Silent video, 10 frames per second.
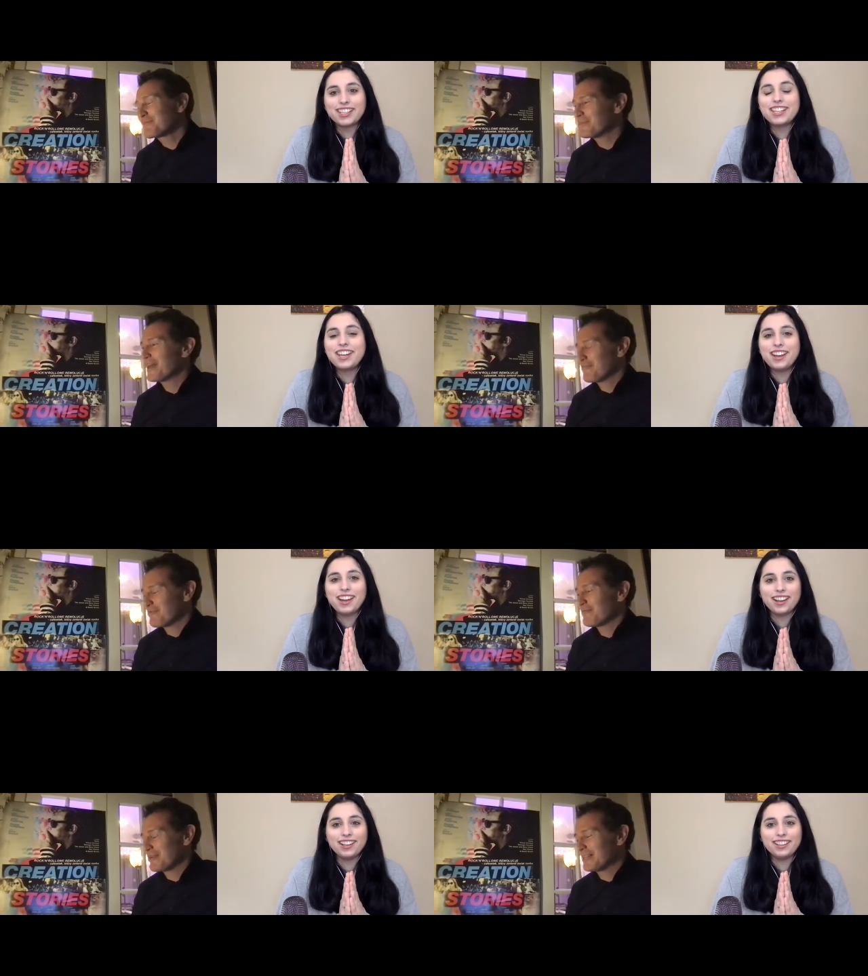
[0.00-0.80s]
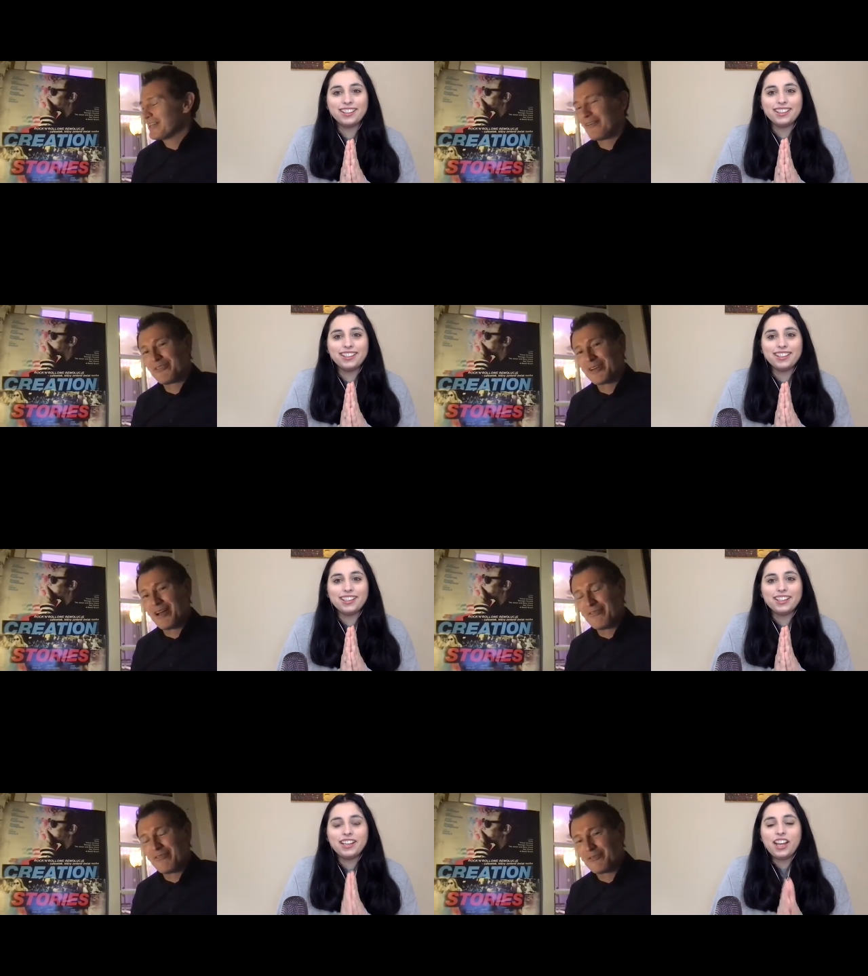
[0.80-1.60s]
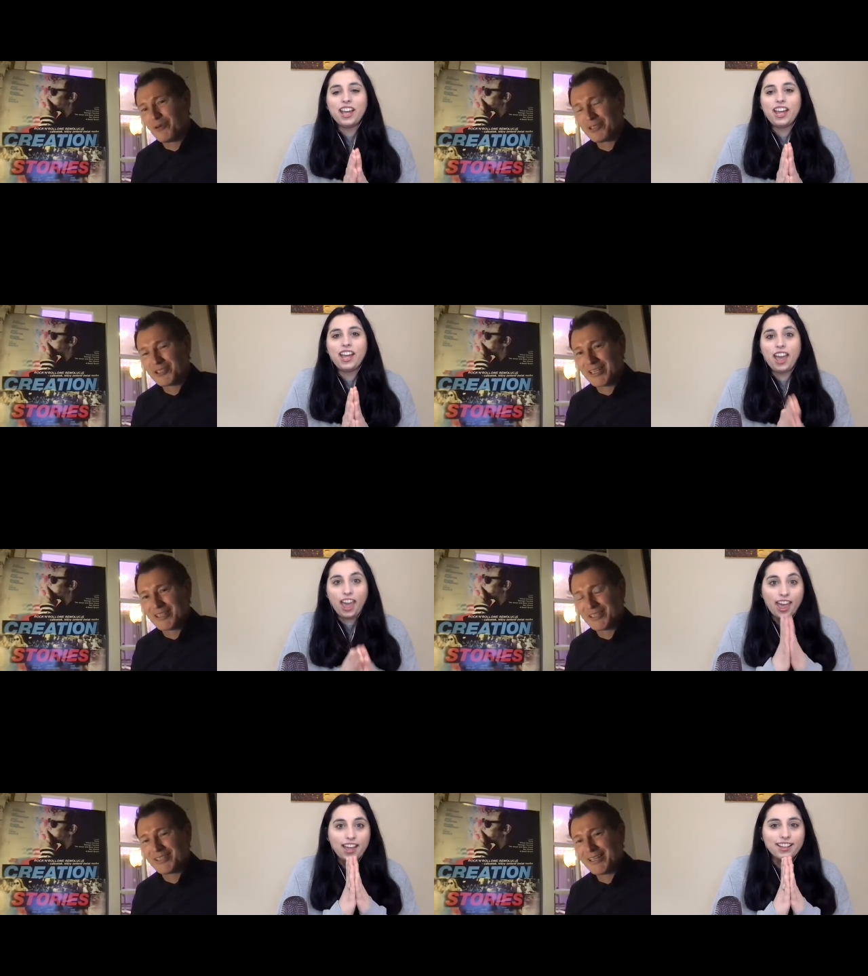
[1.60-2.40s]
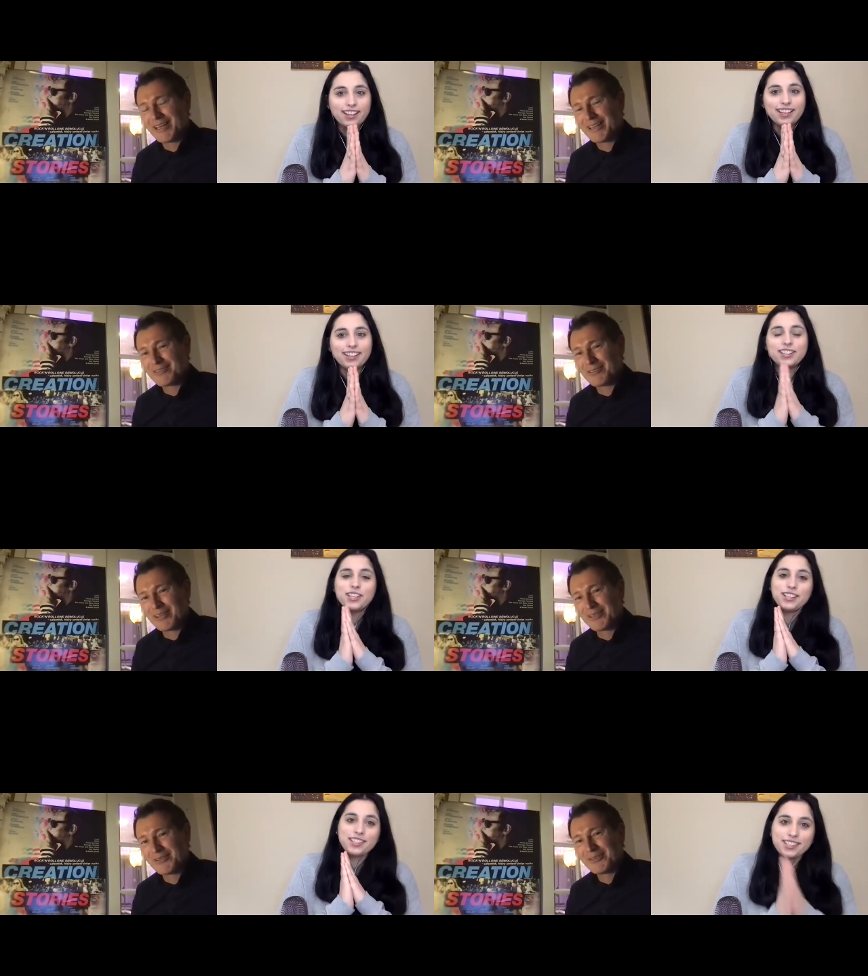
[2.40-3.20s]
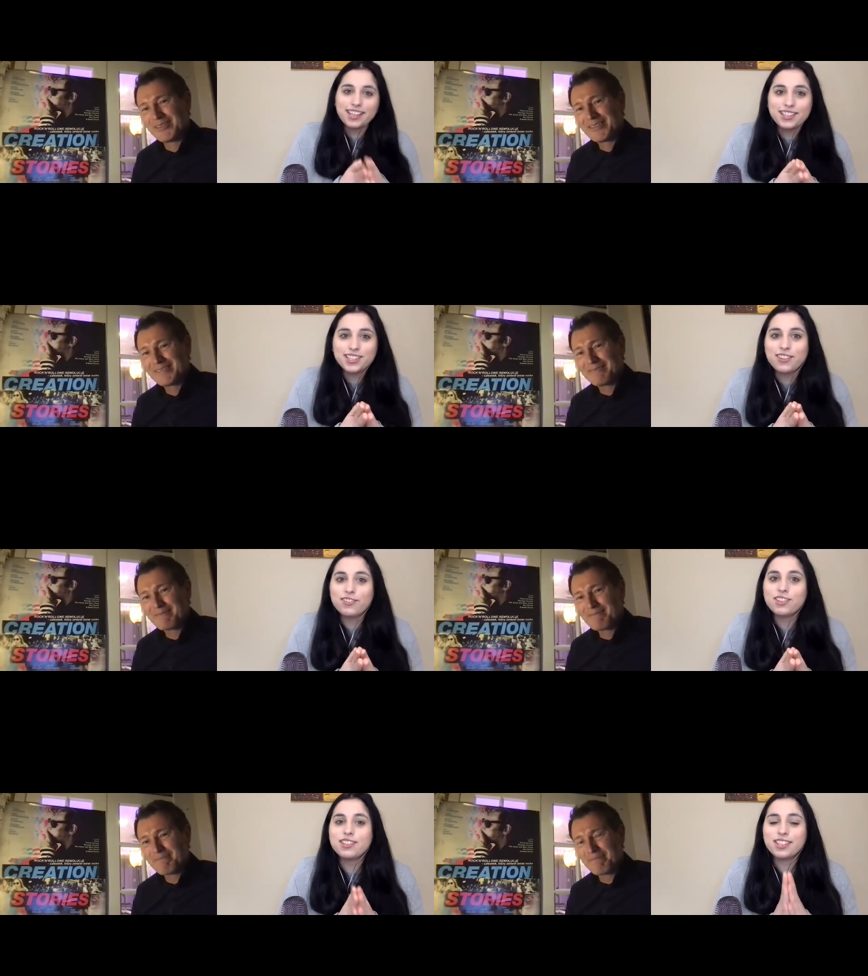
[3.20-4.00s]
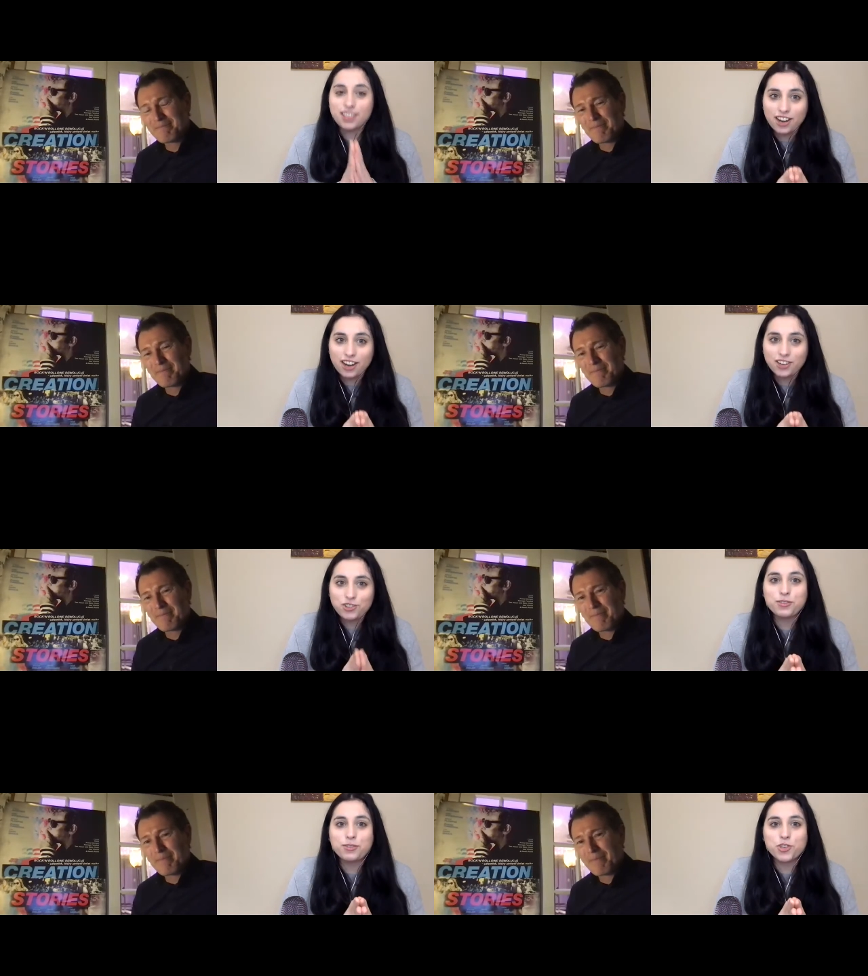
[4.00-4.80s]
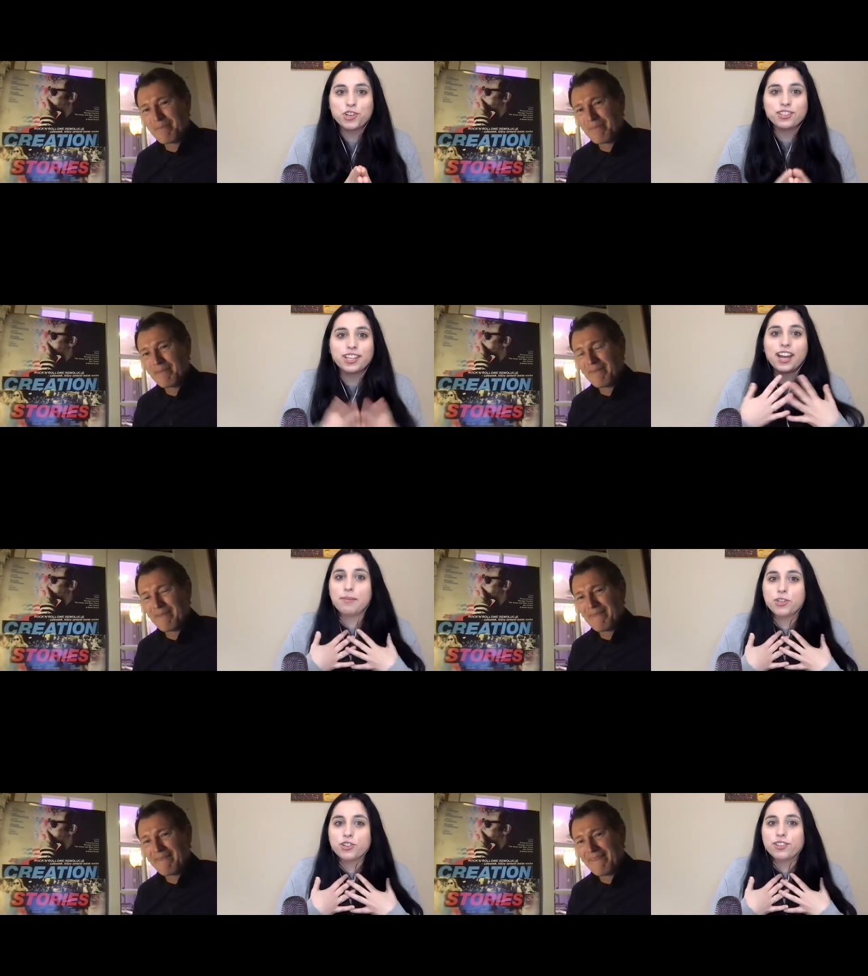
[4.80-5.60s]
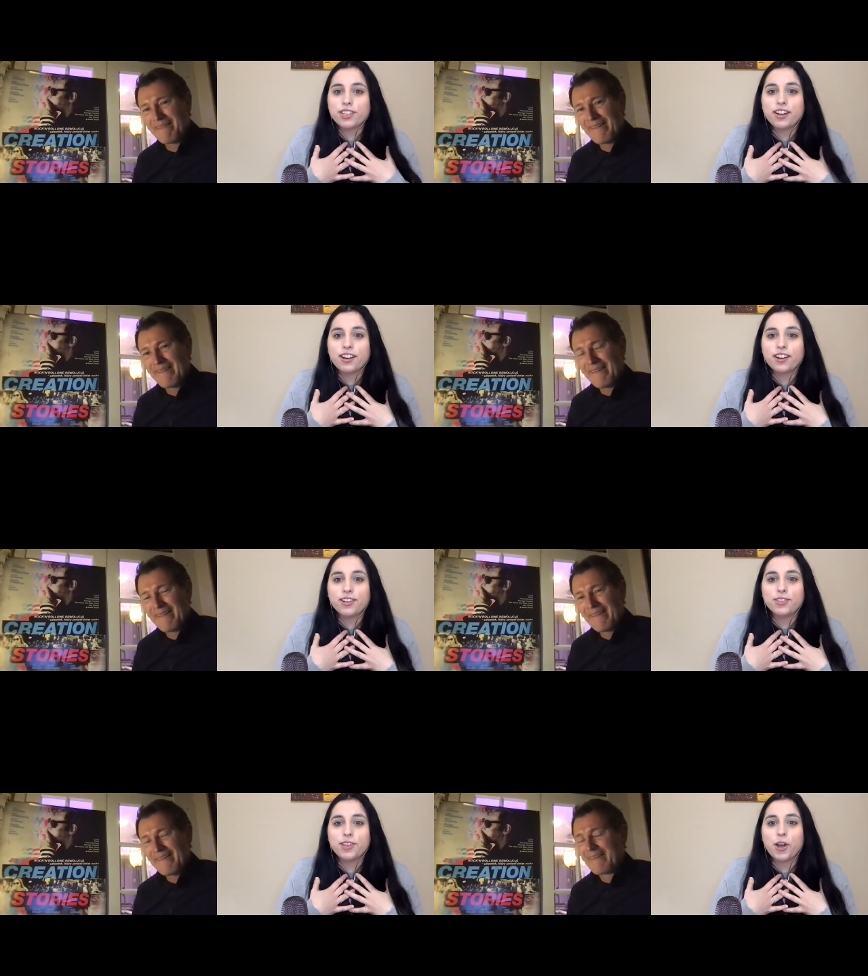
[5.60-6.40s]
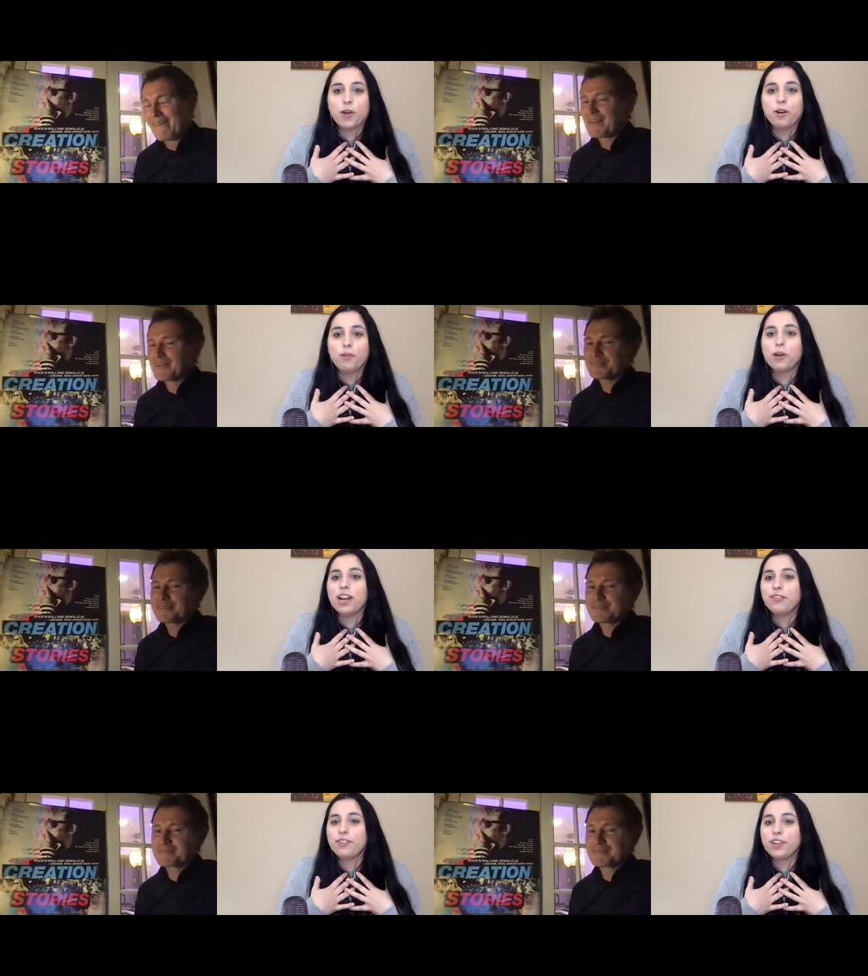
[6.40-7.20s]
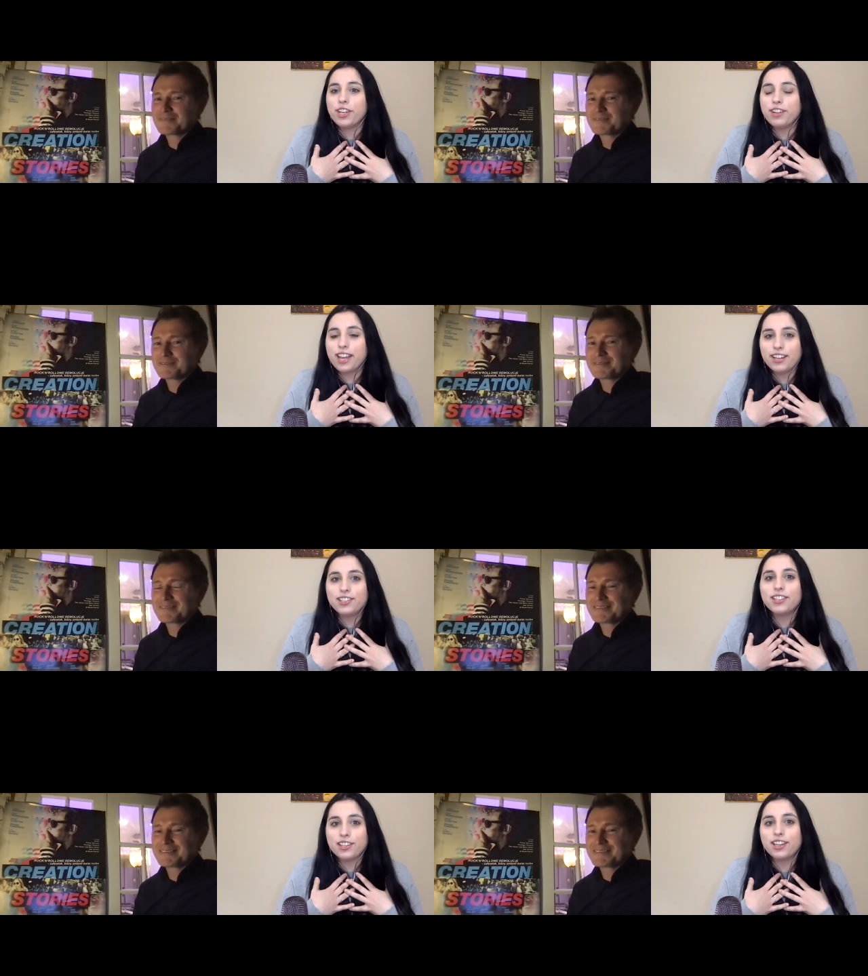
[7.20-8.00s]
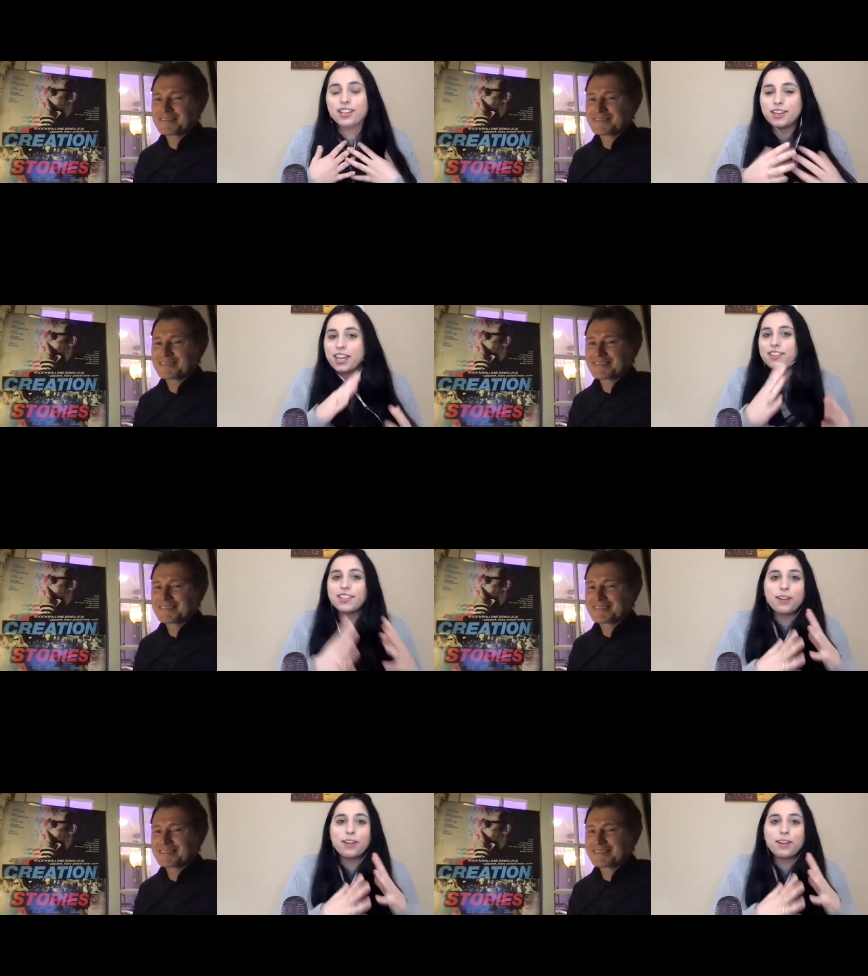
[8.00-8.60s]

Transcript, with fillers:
Speaker 1: yeah. There, there, for going for a while. The syndicate, um, yeah, quite cool.
Speaker 2: Since Sinatra's from Jersey, I'm a Jersey girl, so whenever you get into the into that